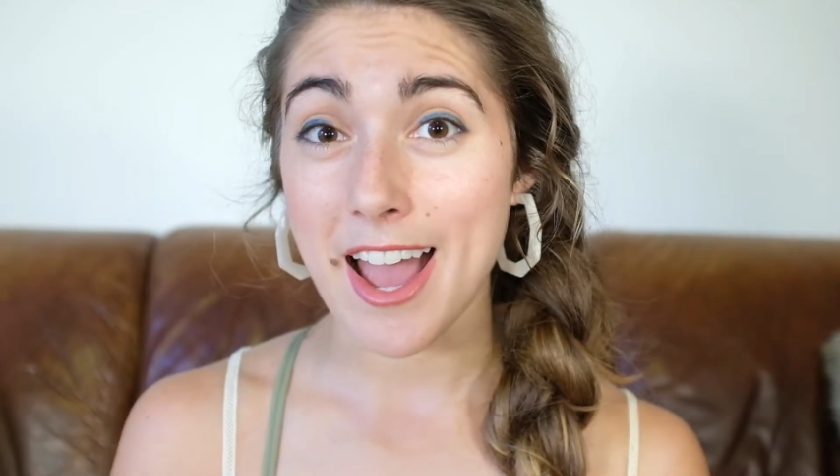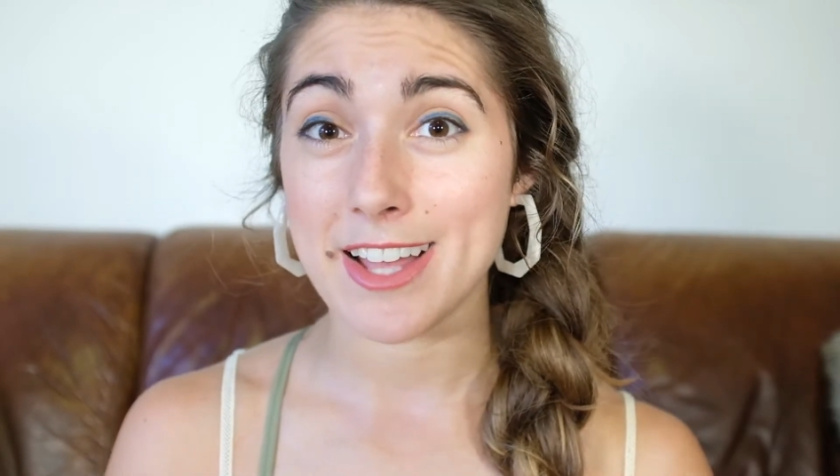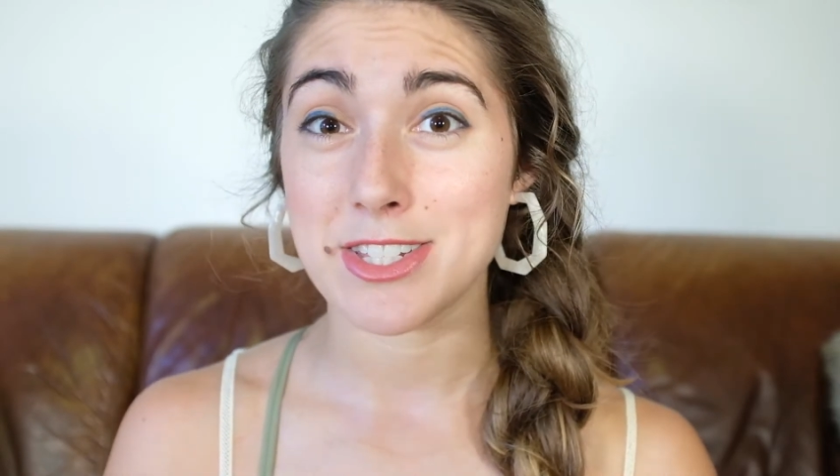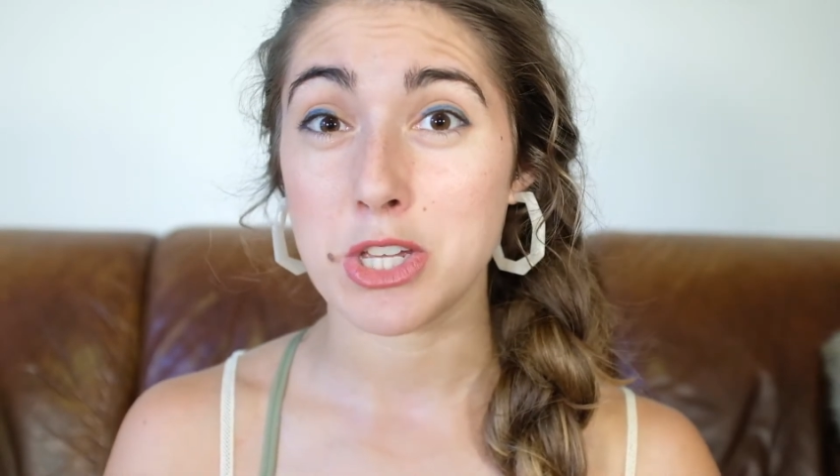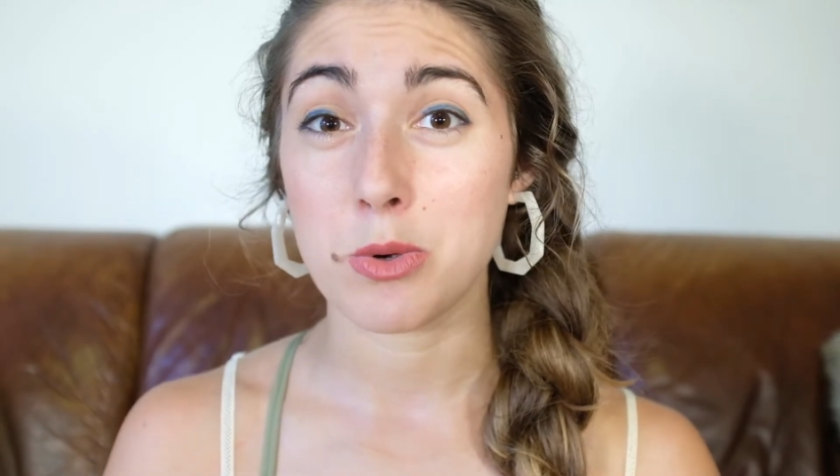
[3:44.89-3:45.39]

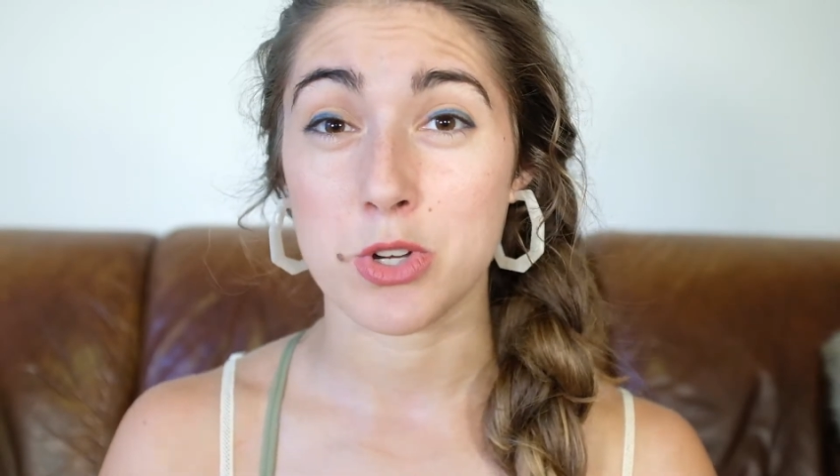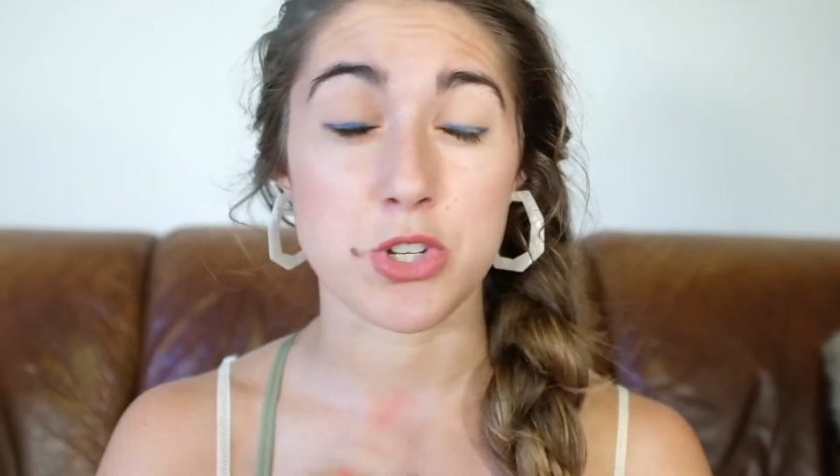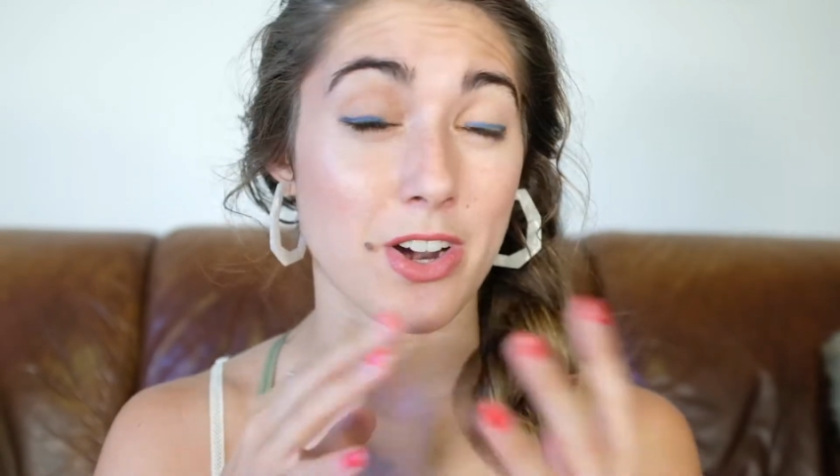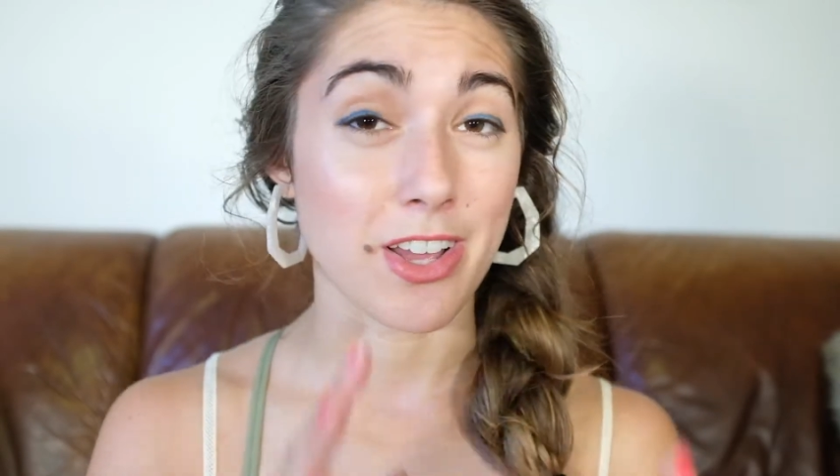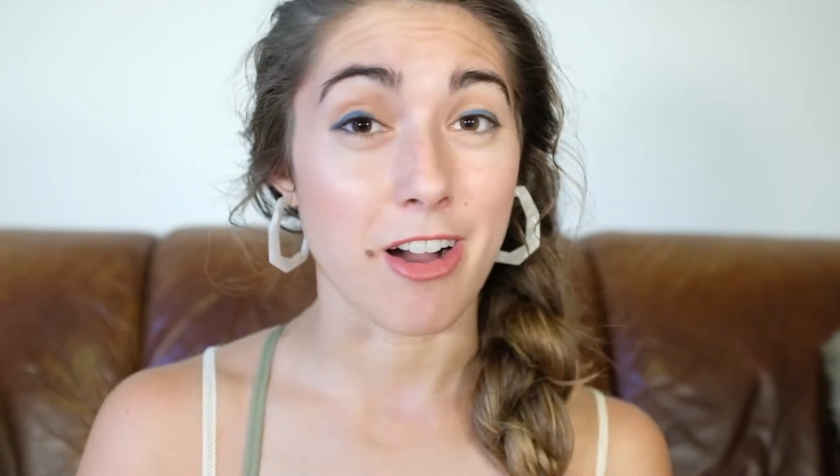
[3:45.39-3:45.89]
as you are
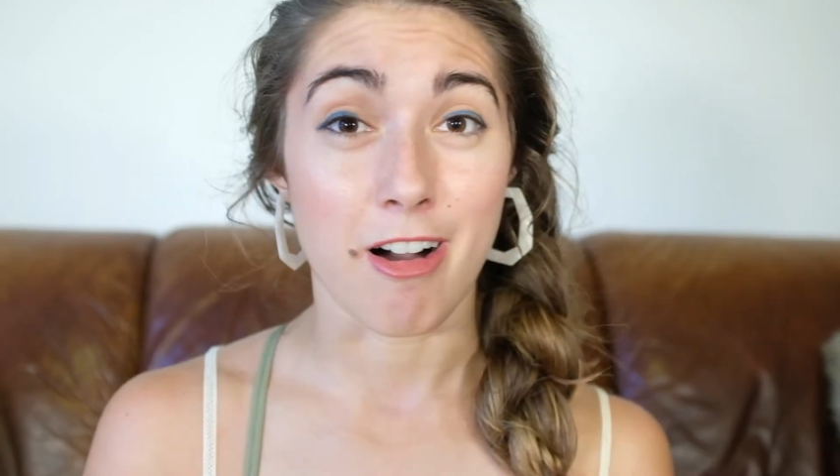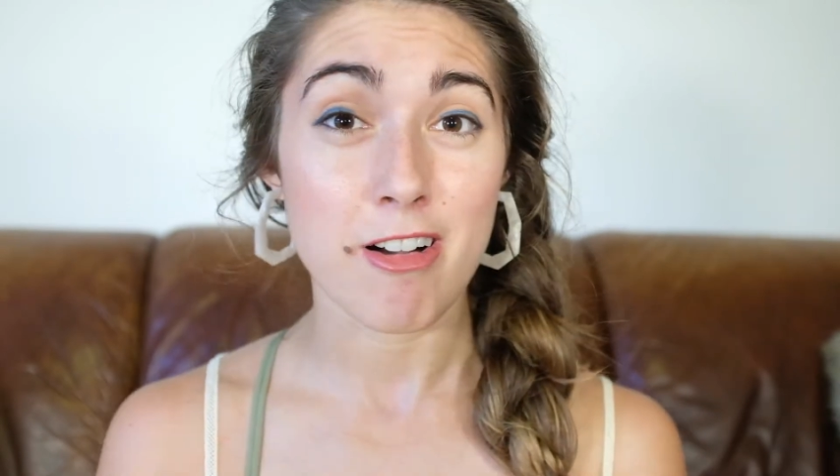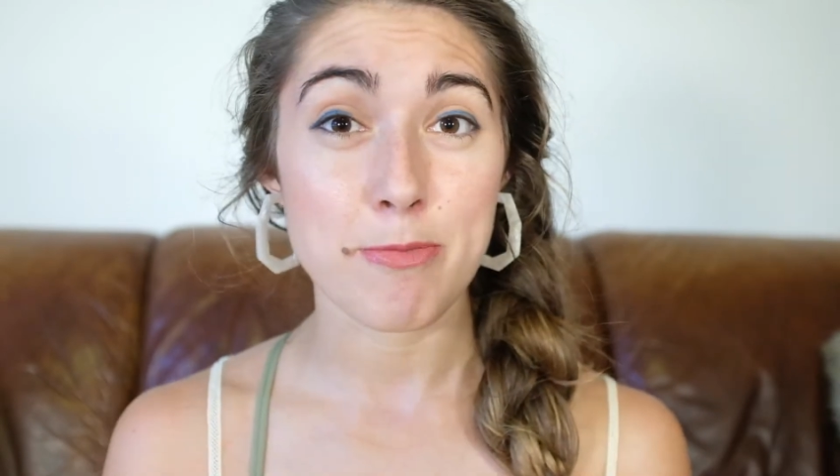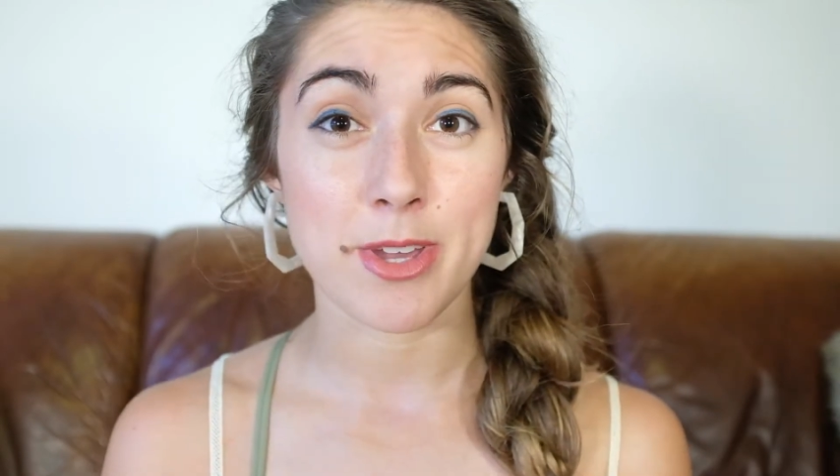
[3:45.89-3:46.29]
starting off,